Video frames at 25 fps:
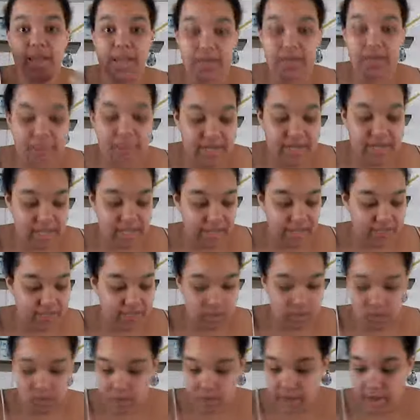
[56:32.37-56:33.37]
Okay, I got a
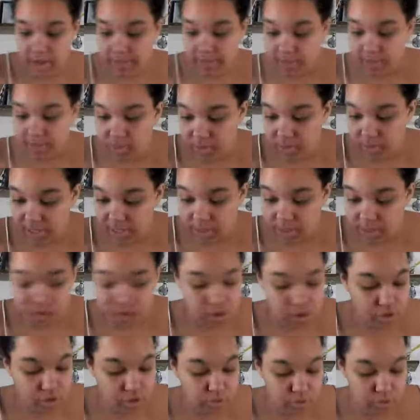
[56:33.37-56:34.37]
minute left. So I'm
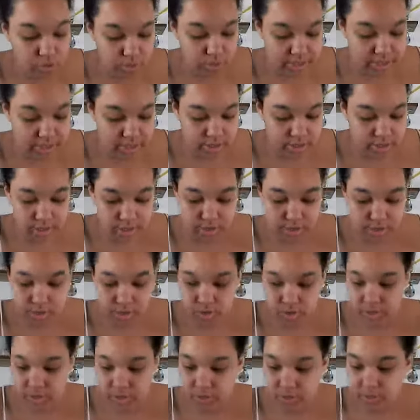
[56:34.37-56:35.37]
going to quick
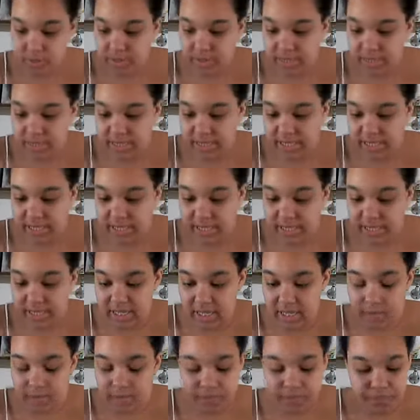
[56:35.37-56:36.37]
do
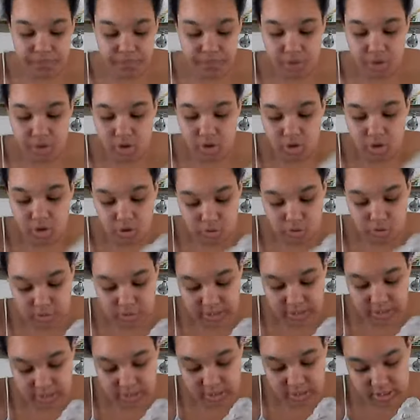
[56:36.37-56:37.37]
the
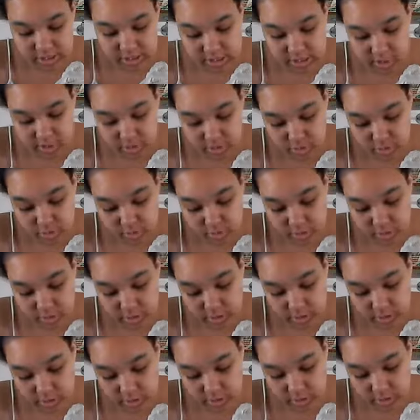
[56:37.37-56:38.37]
creases
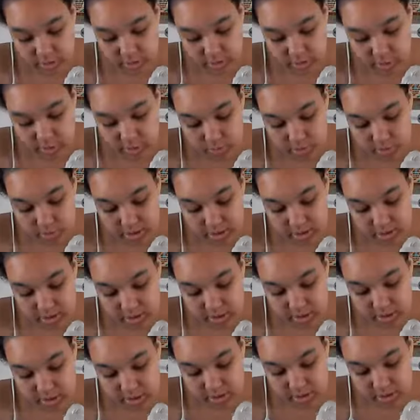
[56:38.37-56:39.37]
around the
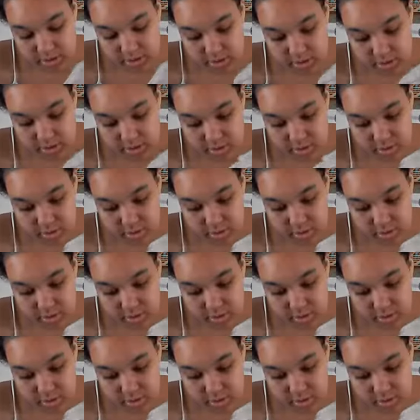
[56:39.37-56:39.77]
wrist.